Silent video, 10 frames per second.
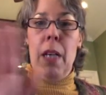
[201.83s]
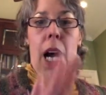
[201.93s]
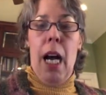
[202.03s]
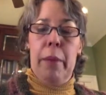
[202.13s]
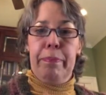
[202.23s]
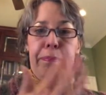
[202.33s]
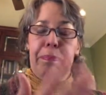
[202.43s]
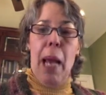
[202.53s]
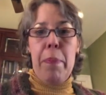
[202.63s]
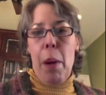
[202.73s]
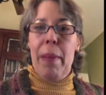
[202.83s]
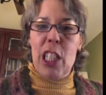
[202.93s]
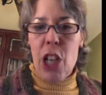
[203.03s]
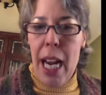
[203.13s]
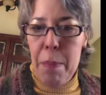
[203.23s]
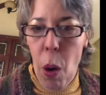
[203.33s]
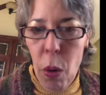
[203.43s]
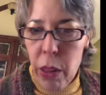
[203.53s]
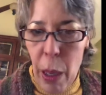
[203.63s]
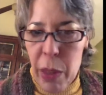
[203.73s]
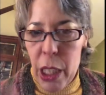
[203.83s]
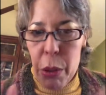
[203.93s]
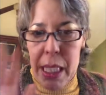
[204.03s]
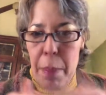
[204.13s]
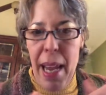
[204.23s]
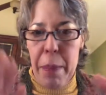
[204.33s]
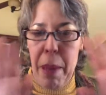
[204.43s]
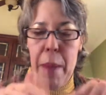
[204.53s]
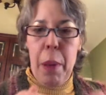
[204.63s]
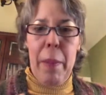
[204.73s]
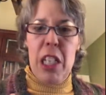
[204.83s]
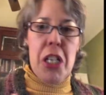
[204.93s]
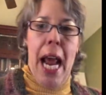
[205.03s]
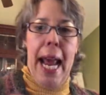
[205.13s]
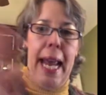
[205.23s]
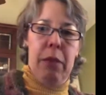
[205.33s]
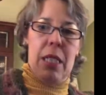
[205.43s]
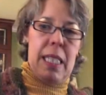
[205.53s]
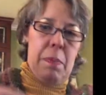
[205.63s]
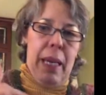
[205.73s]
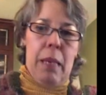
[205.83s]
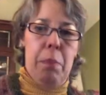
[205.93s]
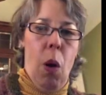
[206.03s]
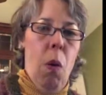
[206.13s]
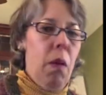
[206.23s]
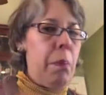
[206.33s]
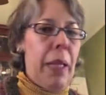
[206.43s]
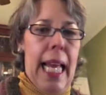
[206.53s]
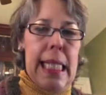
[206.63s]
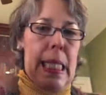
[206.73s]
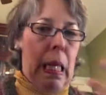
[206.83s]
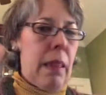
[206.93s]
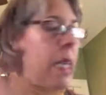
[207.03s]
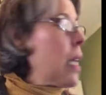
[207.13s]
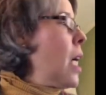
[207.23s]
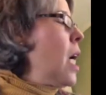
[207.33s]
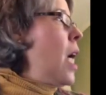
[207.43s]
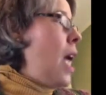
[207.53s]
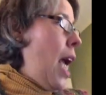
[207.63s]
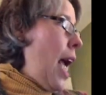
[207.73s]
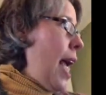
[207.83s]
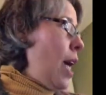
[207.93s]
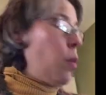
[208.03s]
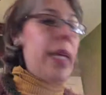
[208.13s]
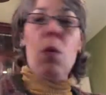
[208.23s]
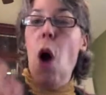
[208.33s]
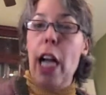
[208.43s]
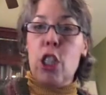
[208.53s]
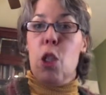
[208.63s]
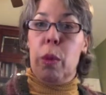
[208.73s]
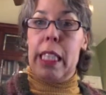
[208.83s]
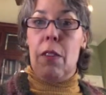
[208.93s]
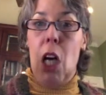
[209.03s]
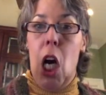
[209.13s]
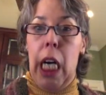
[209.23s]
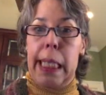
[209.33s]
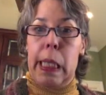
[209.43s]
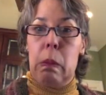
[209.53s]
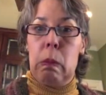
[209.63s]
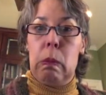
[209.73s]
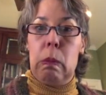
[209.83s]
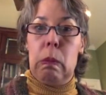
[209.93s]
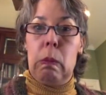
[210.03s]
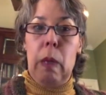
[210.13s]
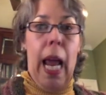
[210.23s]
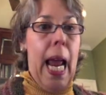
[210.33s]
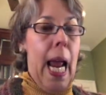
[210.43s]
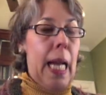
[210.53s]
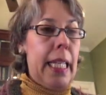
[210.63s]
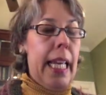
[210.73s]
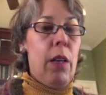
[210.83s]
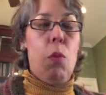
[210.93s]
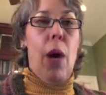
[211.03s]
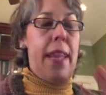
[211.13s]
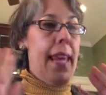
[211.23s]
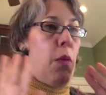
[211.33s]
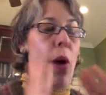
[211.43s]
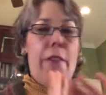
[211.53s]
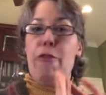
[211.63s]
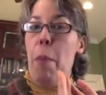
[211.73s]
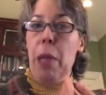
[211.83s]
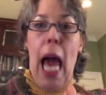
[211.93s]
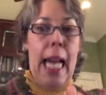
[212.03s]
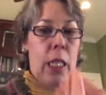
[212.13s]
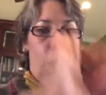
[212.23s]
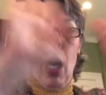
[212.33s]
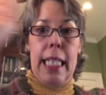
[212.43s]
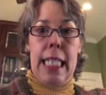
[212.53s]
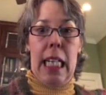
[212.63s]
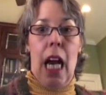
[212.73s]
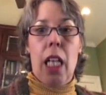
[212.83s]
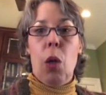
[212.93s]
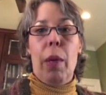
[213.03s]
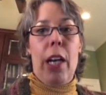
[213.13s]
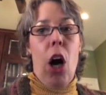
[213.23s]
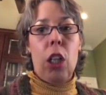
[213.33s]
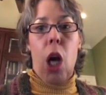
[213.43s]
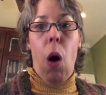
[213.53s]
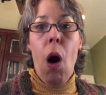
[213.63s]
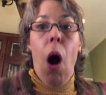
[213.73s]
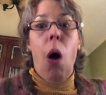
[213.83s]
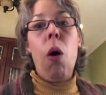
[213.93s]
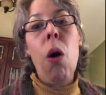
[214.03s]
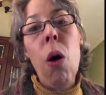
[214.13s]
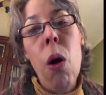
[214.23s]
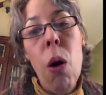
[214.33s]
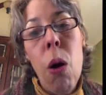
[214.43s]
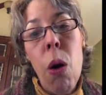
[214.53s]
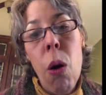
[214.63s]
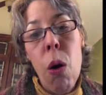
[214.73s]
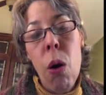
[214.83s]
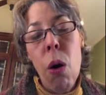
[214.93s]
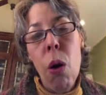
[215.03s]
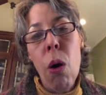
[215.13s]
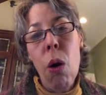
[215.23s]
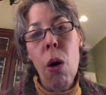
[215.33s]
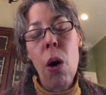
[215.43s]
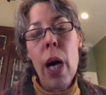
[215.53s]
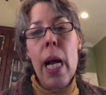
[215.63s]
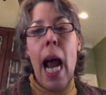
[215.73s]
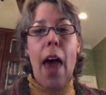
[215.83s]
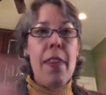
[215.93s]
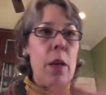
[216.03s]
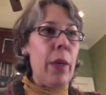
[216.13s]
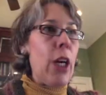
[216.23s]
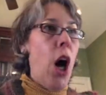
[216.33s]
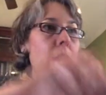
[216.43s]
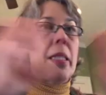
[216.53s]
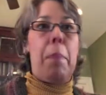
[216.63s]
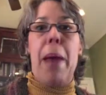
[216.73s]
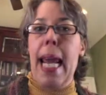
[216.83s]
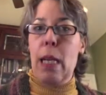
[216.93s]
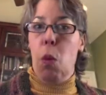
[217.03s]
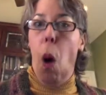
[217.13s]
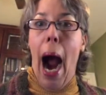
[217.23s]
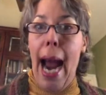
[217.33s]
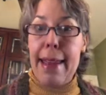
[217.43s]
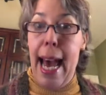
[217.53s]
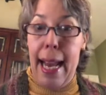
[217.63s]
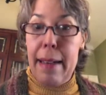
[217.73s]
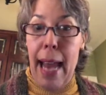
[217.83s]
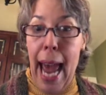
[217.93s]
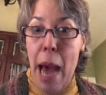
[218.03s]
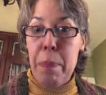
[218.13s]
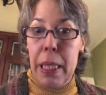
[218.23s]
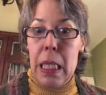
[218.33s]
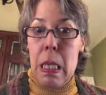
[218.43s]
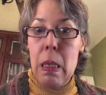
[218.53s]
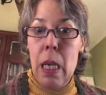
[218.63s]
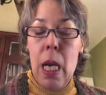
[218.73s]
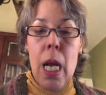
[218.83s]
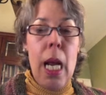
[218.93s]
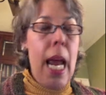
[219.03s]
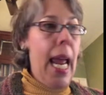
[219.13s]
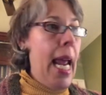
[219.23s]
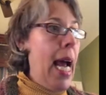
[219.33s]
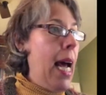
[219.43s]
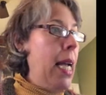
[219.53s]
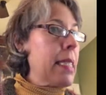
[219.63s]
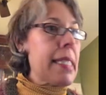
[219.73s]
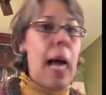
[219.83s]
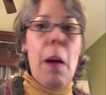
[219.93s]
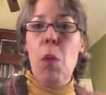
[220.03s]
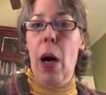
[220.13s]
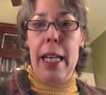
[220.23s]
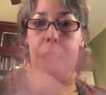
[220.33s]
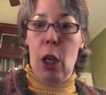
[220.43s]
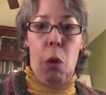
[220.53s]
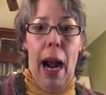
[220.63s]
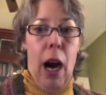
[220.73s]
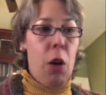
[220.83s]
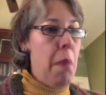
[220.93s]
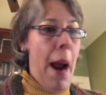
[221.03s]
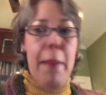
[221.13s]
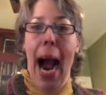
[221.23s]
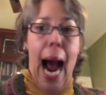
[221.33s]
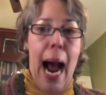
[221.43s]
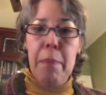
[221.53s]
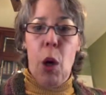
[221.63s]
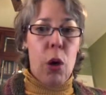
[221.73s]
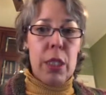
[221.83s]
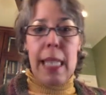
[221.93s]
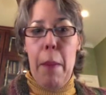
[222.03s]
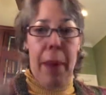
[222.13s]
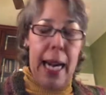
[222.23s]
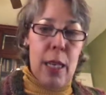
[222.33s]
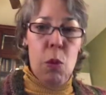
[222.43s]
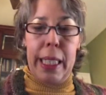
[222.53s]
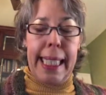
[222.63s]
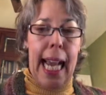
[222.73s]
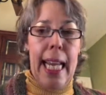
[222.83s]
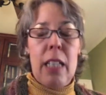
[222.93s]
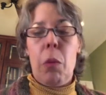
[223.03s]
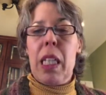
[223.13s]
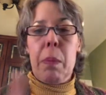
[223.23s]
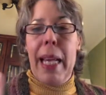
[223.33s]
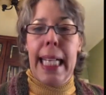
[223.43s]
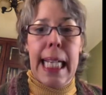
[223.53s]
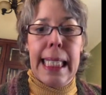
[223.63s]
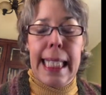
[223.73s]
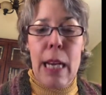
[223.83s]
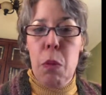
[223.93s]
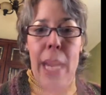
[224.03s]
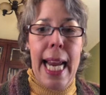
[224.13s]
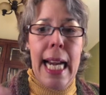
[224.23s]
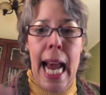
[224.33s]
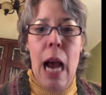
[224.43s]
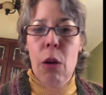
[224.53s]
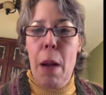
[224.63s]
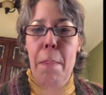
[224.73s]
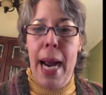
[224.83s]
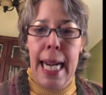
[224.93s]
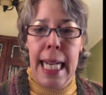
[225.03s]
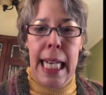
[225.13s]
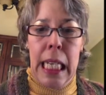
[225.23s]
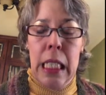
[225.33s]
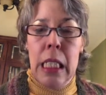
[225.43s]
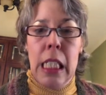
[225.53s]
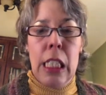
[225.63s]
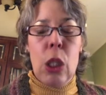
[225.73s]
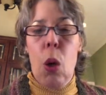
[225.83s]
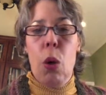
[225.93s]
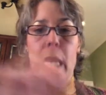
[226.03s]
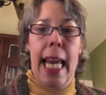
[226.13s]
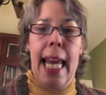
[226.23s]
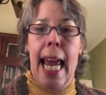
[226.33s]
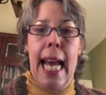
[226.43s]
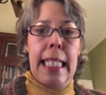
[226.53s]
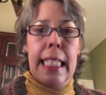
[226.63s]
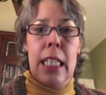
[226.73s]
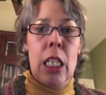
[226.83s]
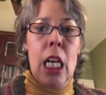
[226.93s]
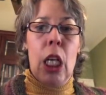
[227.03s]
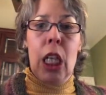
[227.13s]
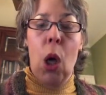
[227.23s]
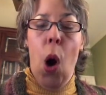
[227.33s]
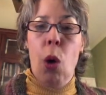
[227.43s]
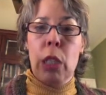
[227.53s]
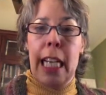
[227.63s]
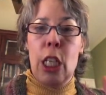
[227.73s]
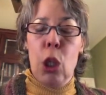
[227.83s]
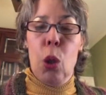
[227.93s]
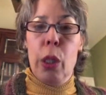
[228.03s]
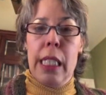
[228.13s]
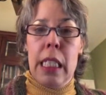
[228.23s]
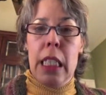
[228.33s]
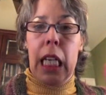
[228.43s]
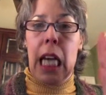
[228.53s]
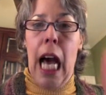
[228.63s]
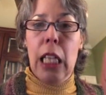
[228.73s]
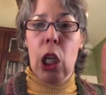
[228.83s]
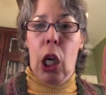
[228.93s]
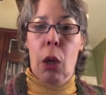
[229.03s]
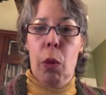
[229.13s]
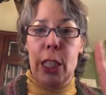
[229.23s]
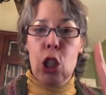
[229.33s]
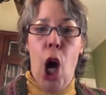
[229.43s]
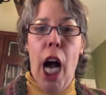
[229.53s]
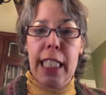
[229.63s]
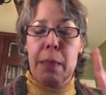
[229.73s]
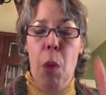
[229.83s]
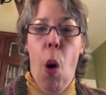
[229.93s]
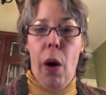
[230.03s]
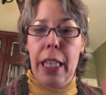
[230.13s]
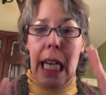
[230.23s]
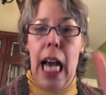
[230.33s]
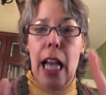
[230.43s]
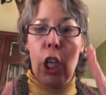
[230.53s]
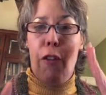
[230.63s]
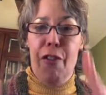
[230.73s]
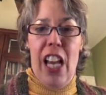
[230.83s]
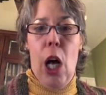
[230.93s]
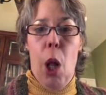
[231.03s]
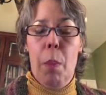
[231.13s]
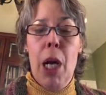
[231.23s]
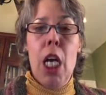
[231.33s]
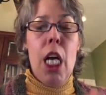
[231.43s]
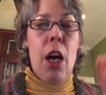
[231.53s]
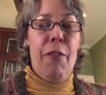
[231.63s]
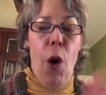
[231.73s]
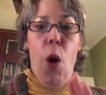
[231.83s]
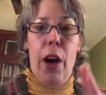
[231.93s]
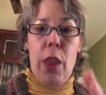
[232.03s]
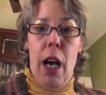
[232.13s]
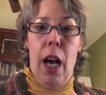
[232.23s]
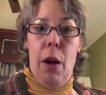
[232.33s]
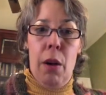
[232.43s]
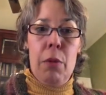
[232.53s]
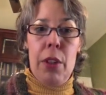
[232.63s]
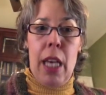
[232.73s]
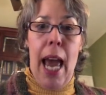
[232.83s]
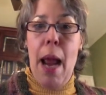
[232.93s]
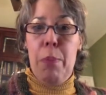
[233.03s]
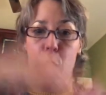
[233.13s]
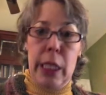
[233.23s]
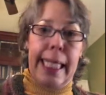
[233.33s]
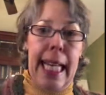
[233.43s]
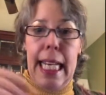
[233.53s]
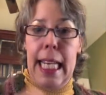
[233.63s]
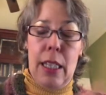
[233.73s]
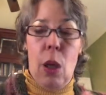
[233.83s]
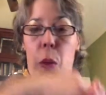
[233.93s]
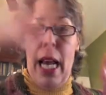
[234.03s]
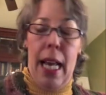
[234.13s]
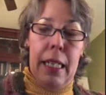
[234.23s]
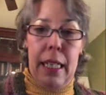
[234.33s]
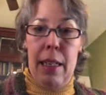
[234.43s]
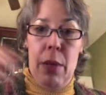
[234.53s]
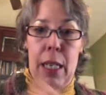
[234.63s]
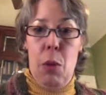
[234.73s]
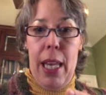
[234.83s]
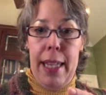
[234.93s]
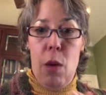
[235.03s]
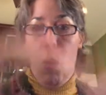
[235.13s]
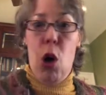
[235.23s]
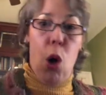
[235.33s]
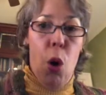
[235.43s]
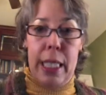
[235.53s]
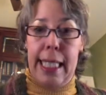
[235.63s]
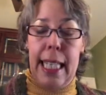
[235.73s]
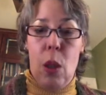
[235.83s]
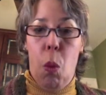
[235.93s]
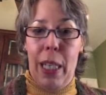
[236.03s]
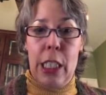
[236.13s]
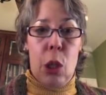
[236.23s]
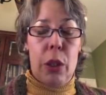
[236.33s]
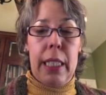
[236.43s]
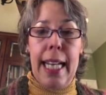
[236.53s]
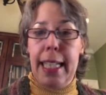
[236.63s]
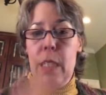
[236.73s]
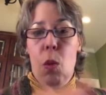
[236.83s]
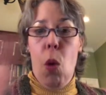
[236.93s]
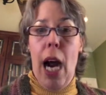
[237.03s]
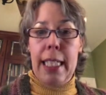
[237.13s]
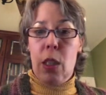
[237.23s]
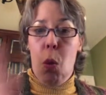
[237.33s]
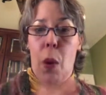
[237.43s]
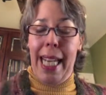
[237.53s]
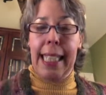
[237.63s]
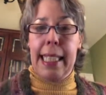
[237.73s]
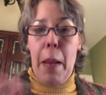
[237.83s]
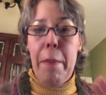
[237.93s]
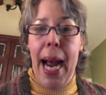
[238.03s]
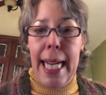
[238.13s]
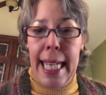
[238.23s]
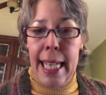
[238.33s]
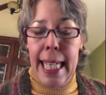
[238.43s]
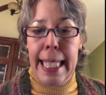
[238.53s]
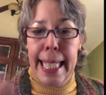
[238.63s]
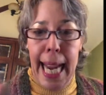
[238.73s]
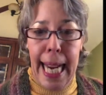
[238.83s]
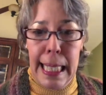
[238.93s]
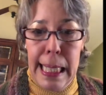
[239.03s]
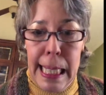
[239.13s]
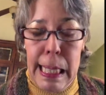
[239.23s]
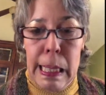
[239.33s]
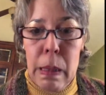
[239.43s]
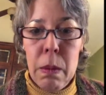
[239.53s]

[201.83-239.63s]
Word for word: um, paper mache bowl that we used to make paper mache. It was this big bowl, plastic thing. And we'd watch The Wizard of Oz. And it, when they went from black and white to color, we'd all go, oh. And then we'd all debate why that happened. And someone in the crowd, my mom or somebody, would say it was because they ran out of money. So they had to only use the color, which costs more, the color film for the the Emerald City and the and when they go to see the wizard, they didn't want to waste the money in Kansas